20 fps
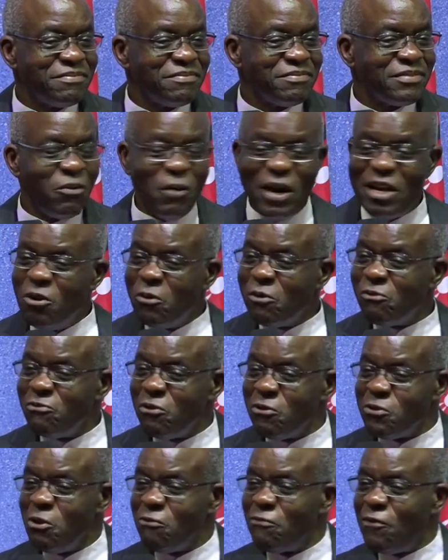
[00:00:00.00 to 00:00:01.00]
When you,
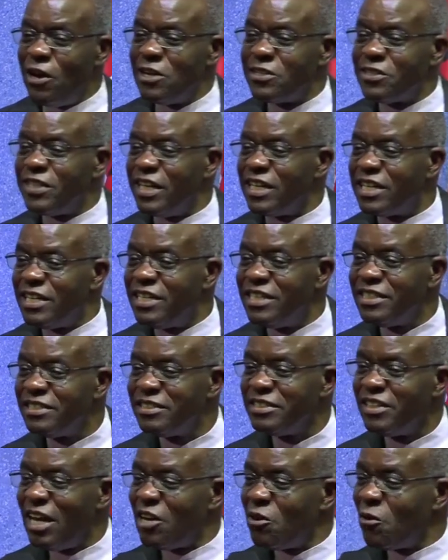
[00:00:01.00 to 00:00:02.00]
you fall sick
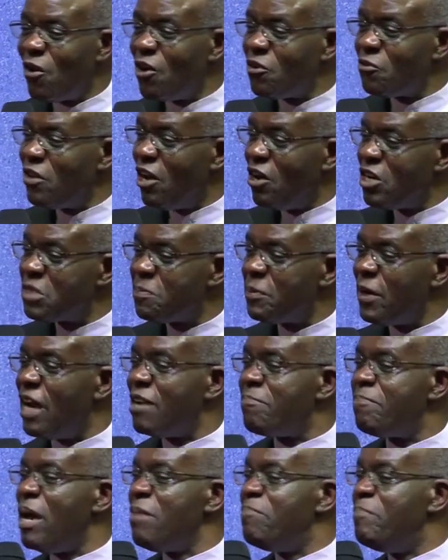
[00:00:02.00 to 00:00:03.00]
and you go to the hospital and
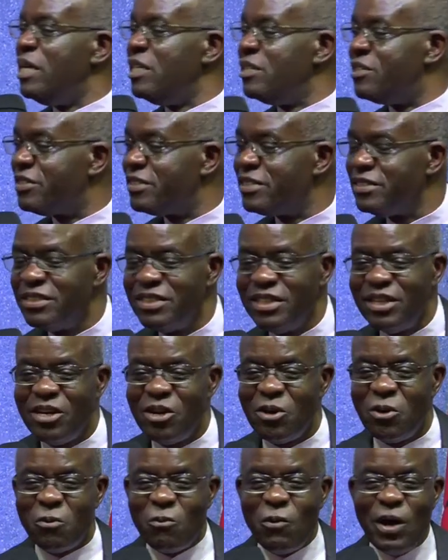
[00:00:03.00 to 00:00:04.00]
pay bills,
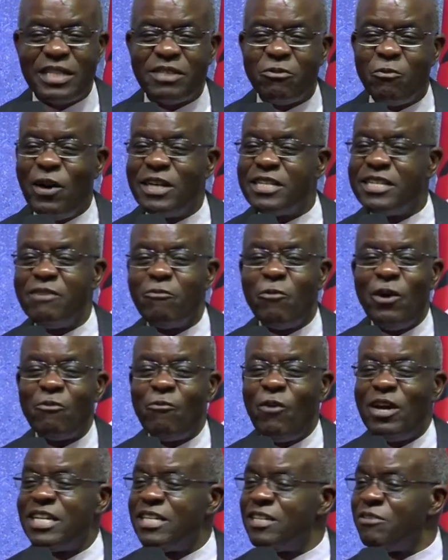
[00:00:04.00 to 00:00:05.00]
what, what, what,
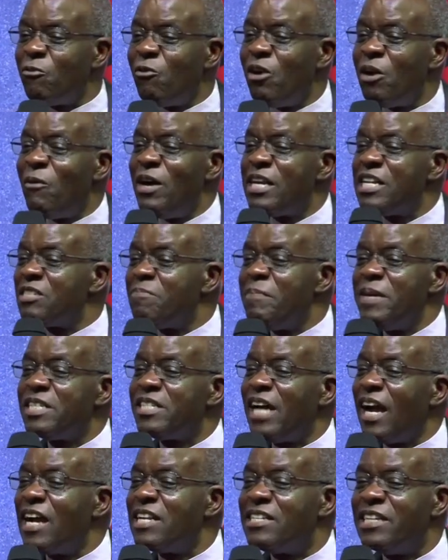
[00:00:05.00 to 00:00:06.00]
what, is, what is being
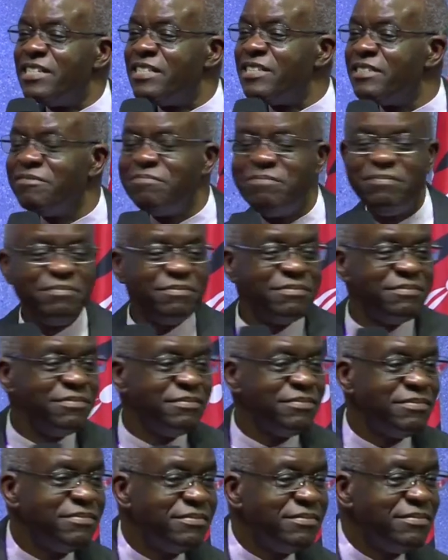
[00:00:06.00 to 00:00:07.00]
targeted?
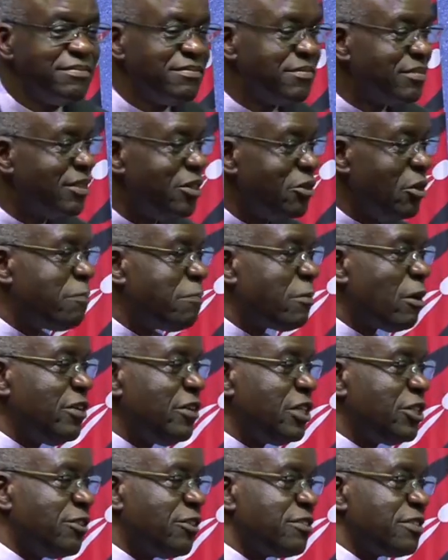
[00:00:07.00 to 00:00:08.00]
Your
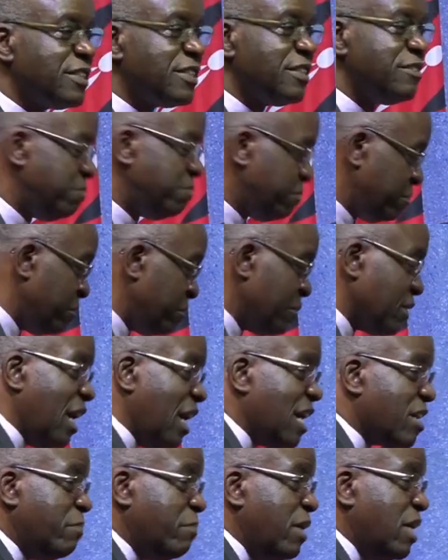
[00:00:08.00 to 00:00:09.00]
provisions.
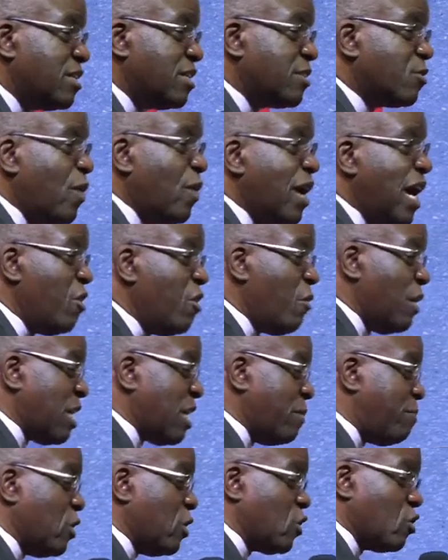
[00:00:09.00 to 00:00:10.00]
It means where you are
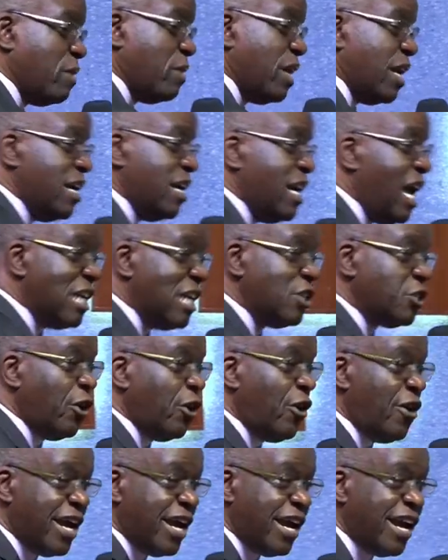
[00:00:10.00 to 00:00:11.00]
supposed to be
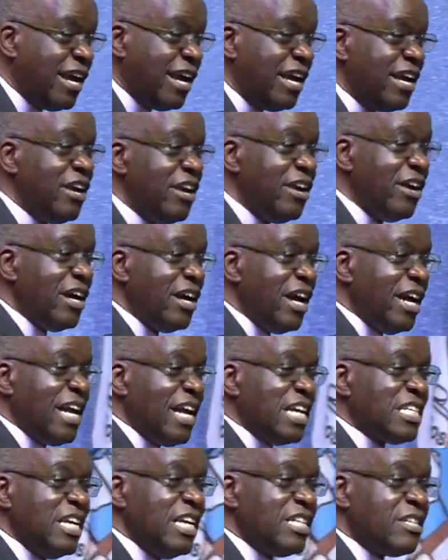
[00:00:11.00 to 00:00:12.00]
enjoying, it,
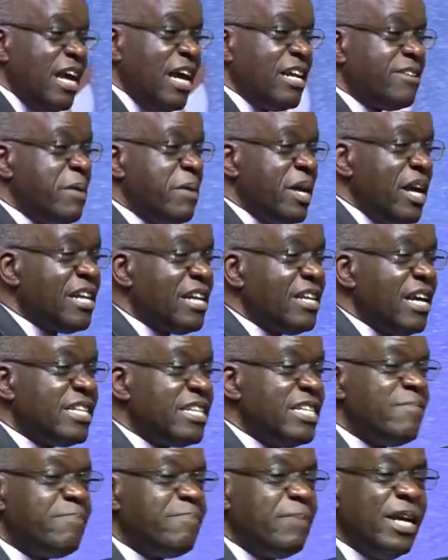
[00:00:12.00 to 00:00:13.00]
has, it, it, it, it
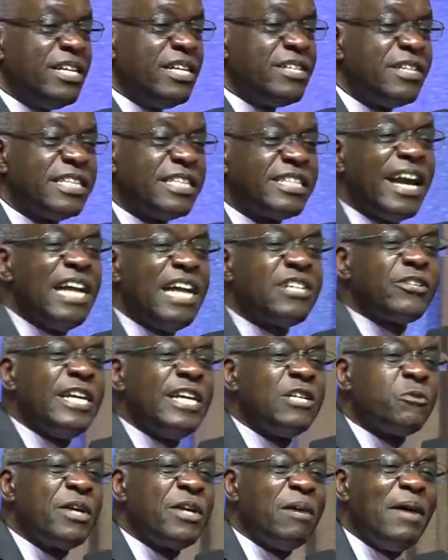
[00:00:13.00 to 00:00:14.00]
depletes, it gets
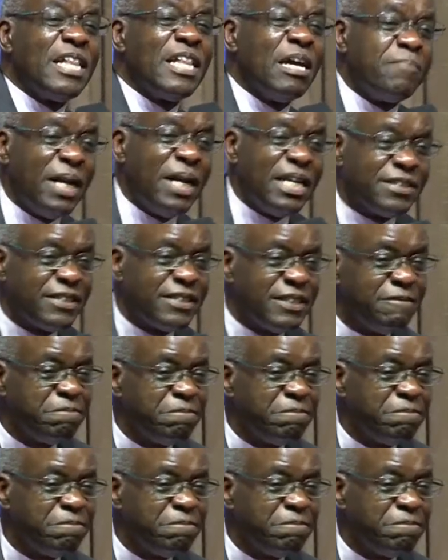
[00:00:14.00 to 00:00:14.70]
into some other place.